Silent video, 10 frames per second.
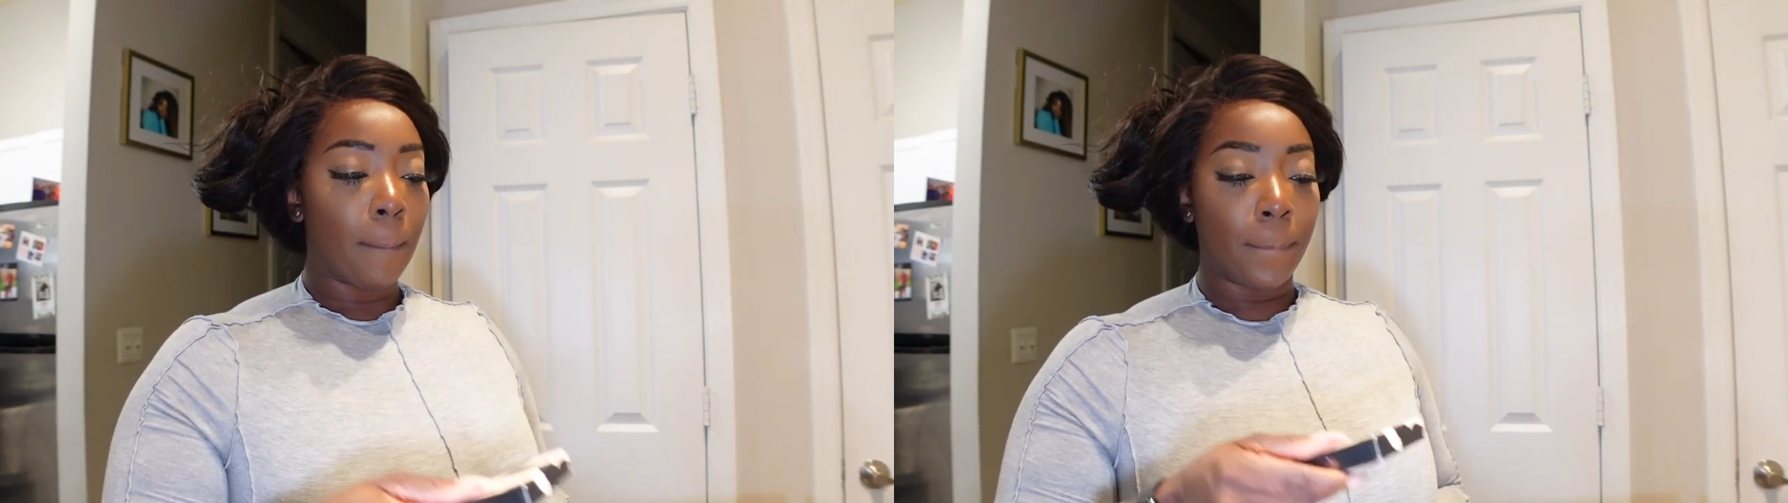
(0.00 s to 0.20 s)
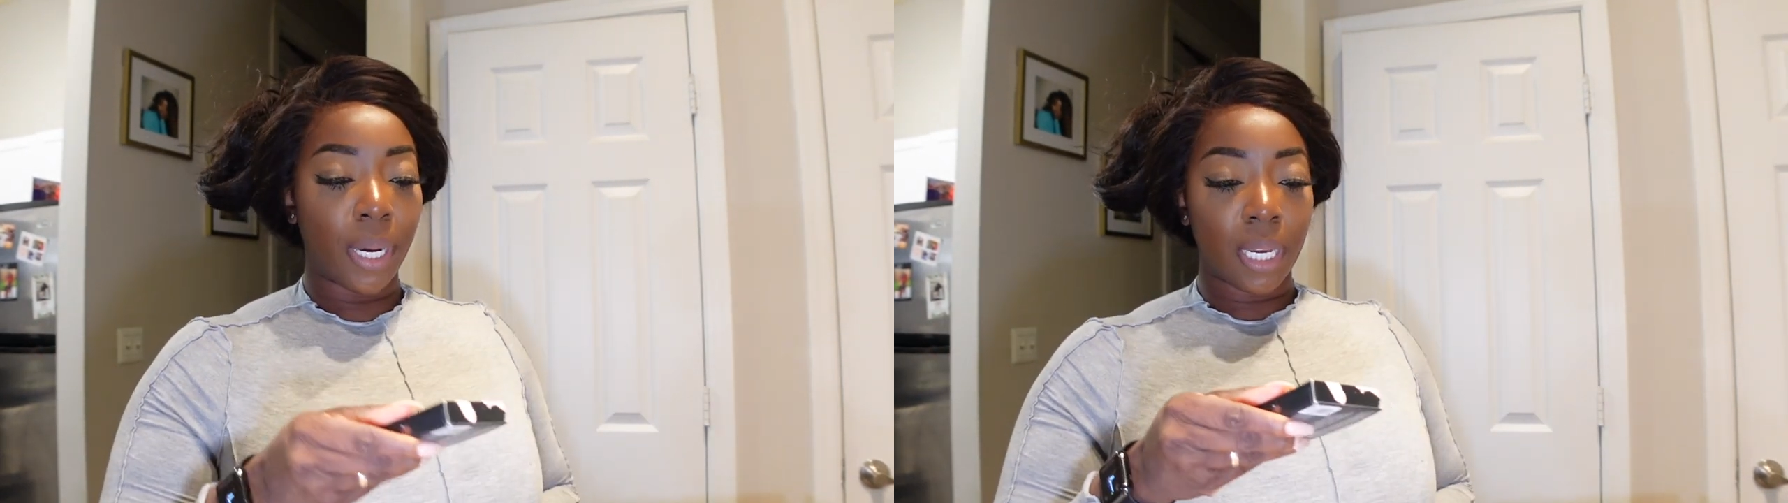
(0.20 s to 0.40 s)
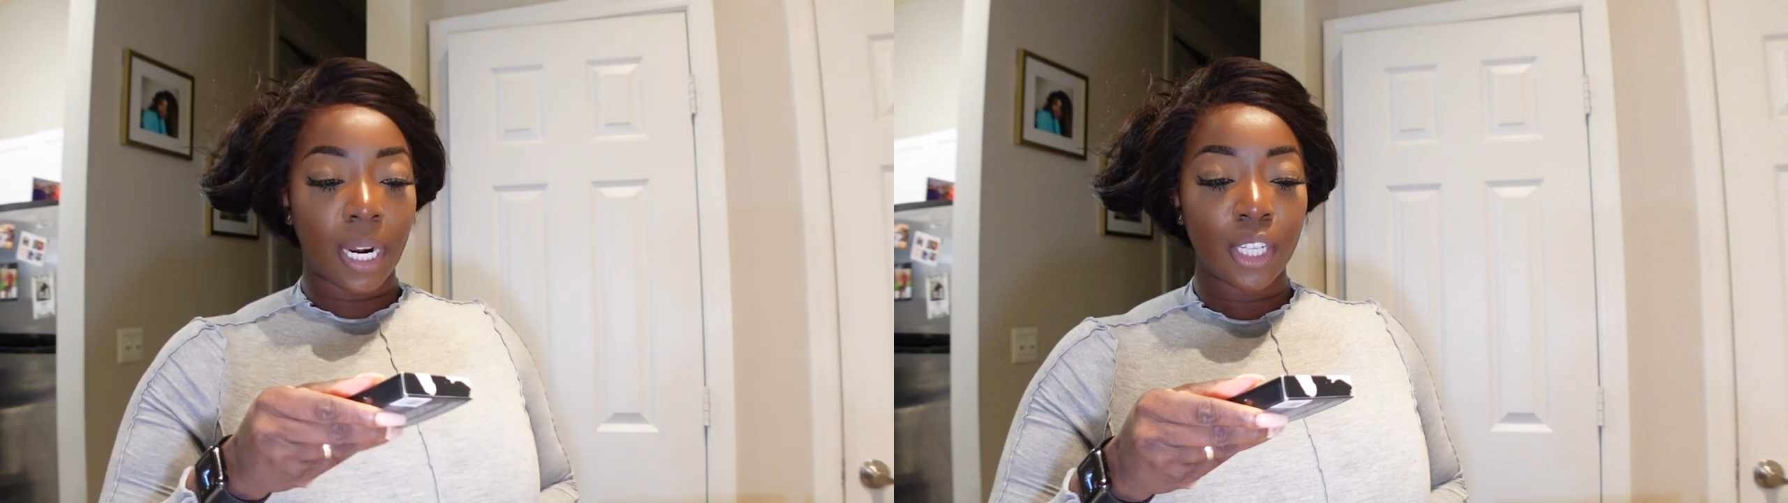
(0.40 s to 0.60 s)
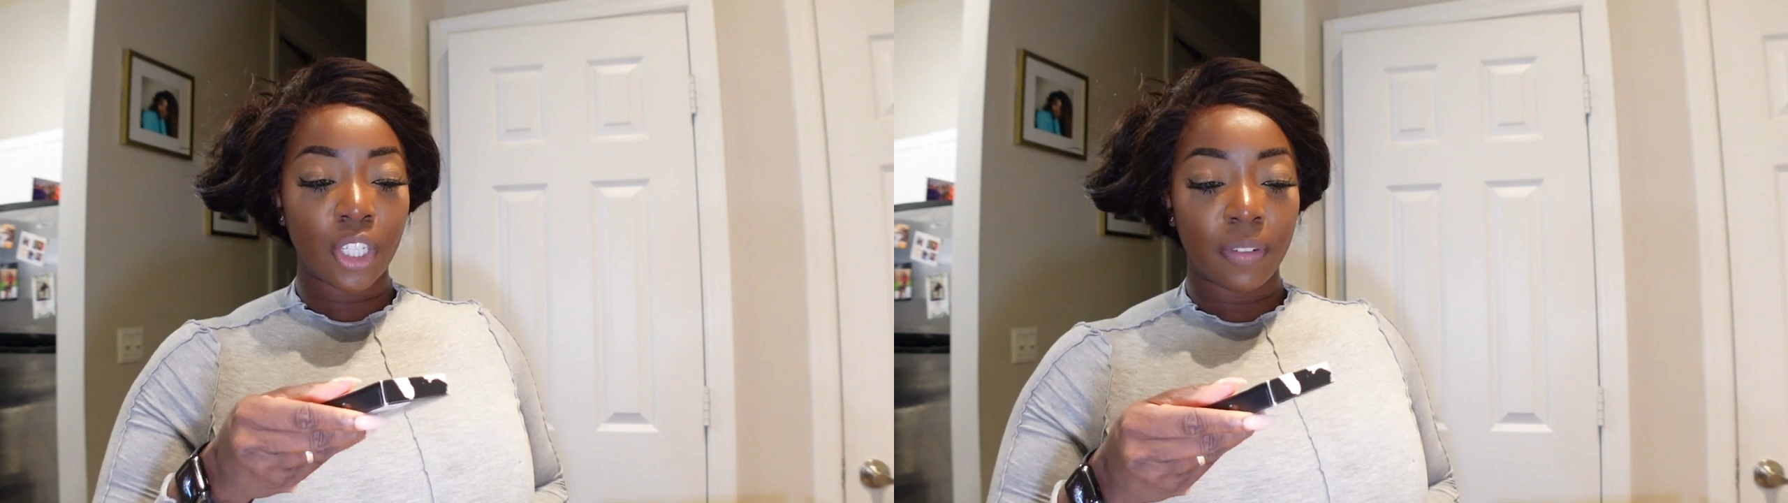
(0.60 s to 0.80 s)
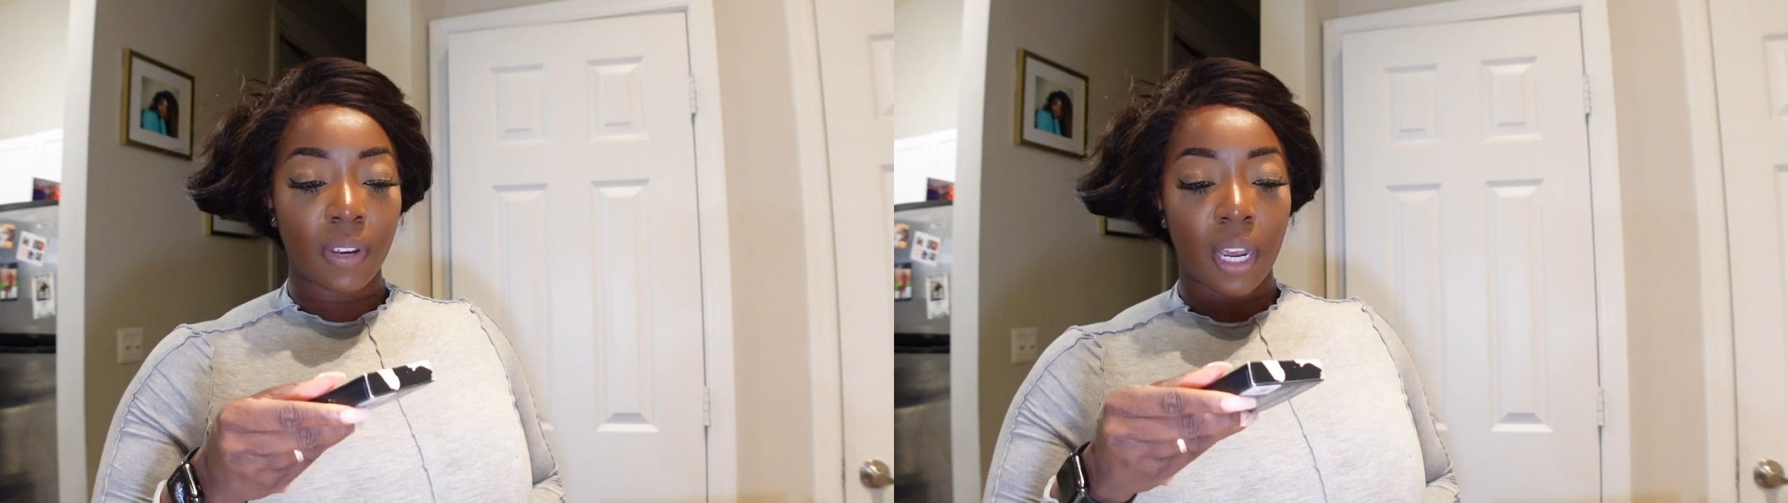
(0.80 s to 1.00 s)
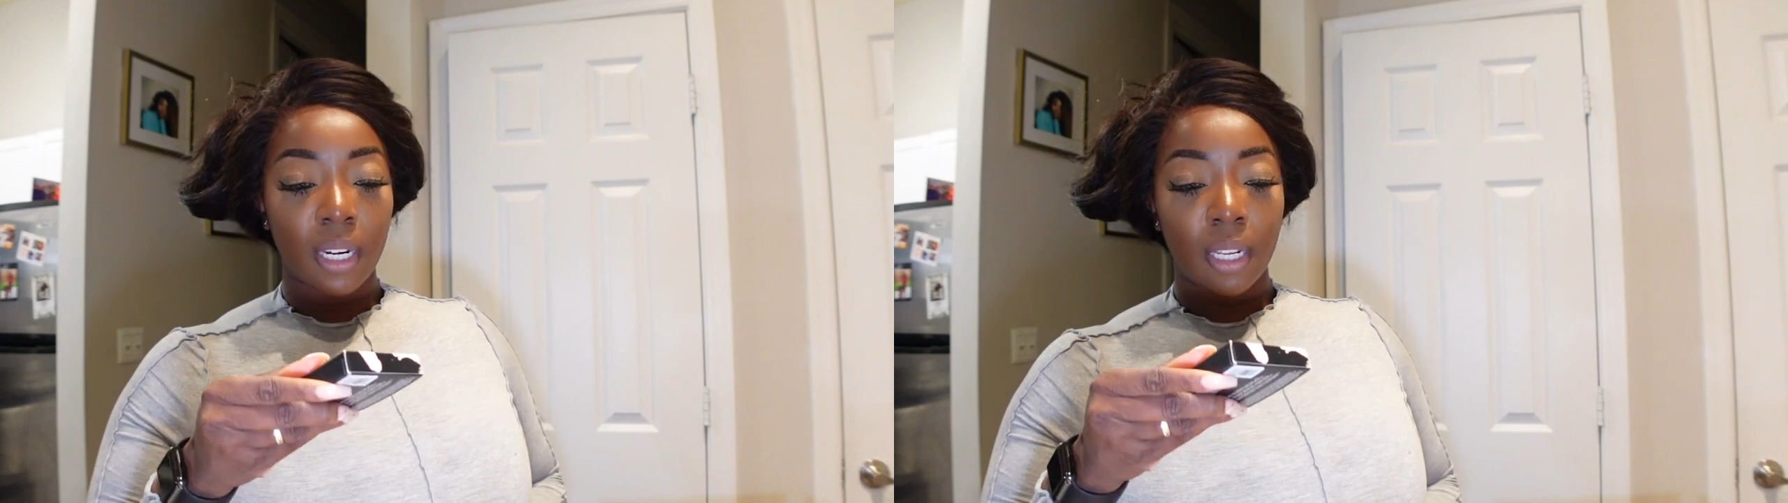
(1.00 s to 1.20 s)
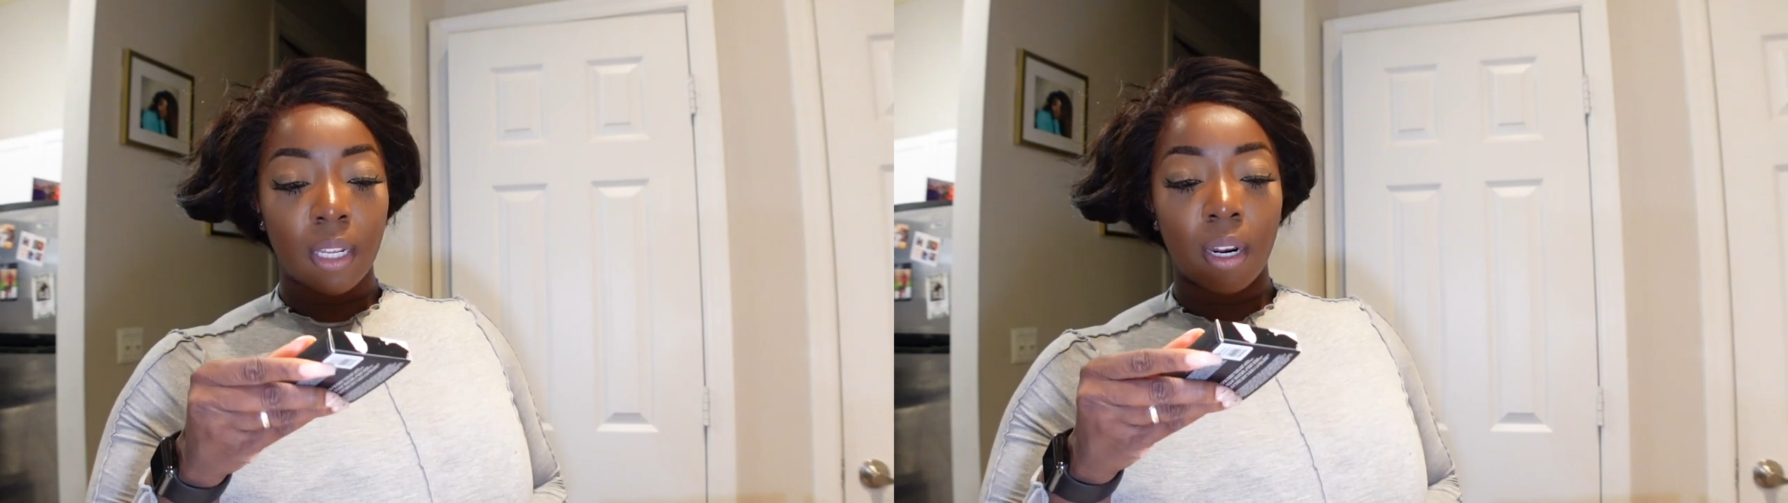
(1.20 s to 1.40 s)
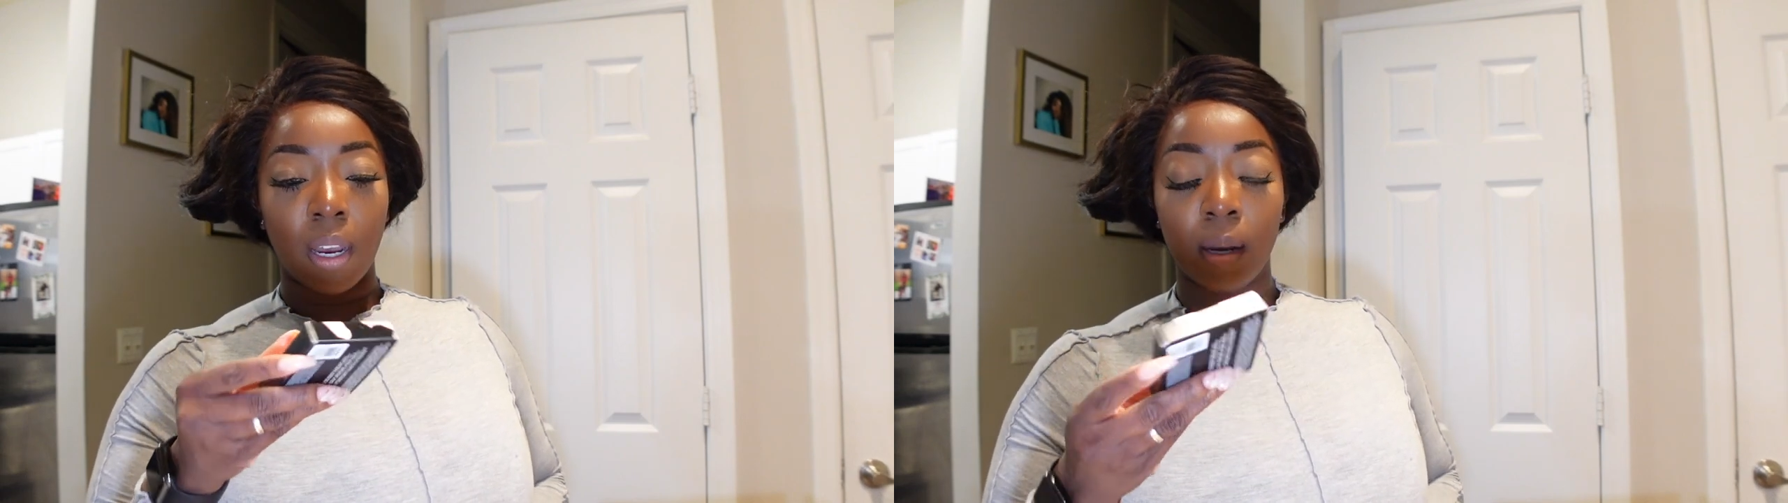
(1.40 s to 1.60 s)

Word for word: but I should have gotten it.